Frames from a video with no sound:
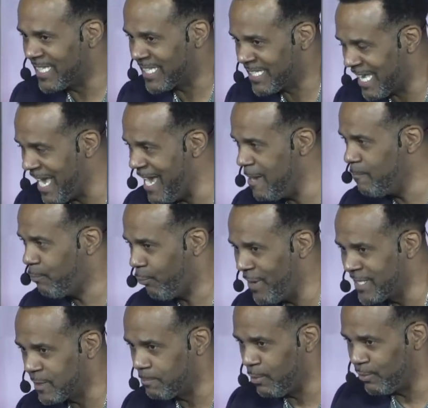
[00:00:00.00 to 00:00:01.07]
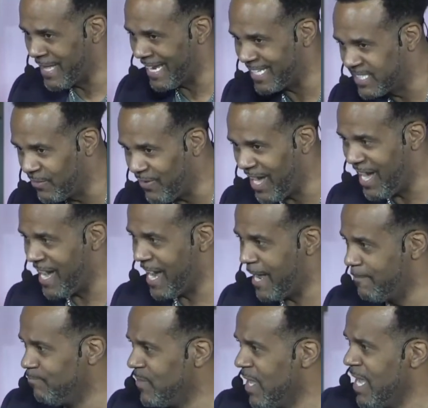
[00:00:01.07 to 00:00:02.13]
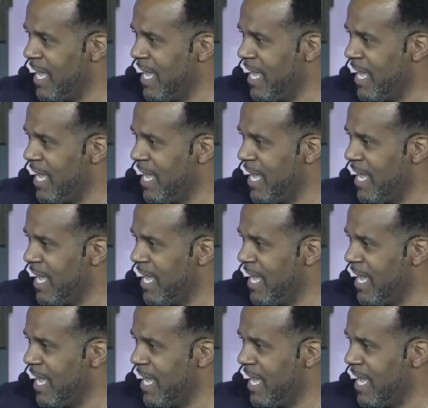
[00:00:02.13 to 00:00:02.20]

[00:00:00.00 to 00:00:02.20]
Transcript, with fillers: same principle that is divine